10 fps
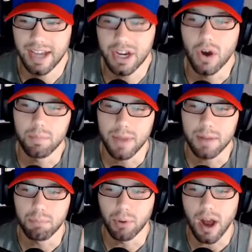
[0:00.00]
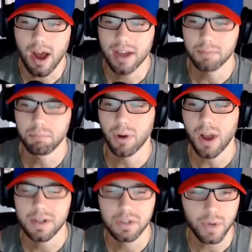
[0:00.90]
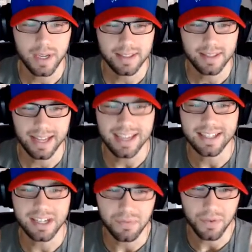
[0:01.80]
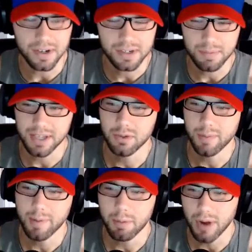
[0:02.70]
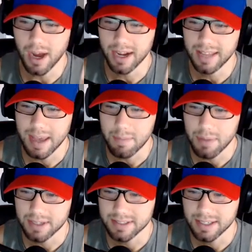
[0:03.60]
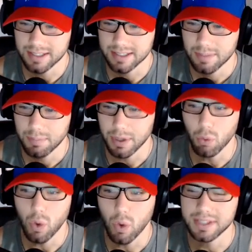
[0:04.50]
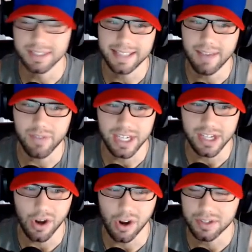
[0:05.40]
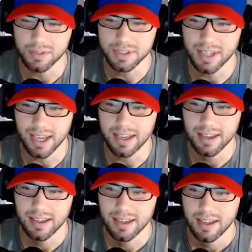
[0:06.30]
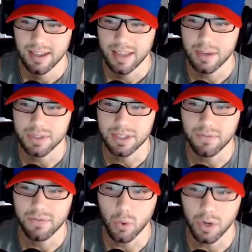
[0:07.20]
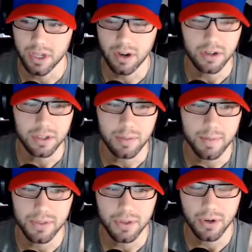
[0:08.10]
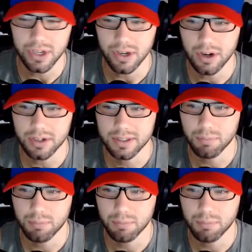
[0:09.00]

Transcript: I know. And Broad tweeted that he did it first because you remember Broad had that pick six, but it wasn't 70 yards. It was like, I think it was like 40 yards or maybe 30 yards.